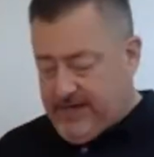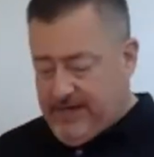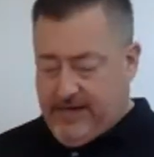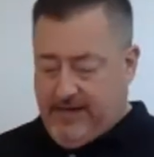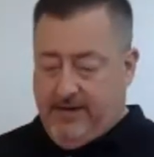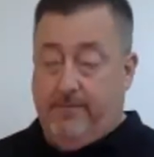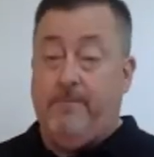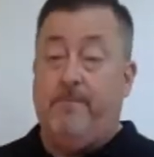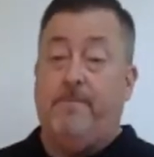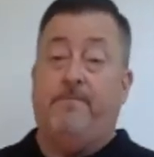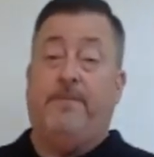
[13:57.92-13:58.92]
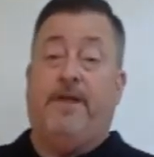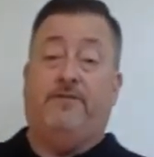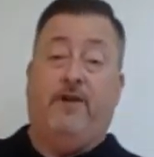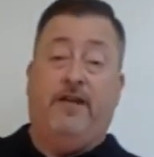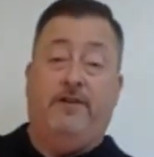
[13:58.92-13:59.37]
I'll
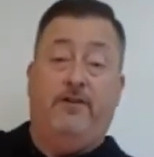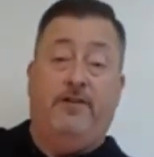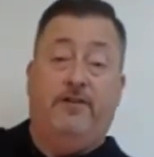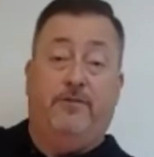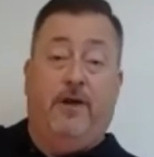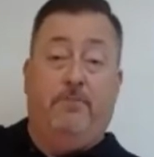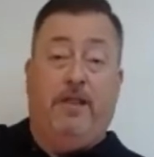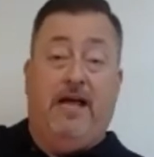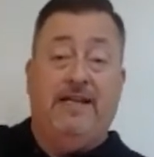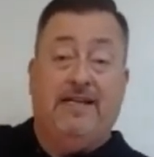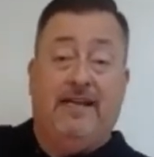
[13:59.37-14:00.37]
try to do this without blinding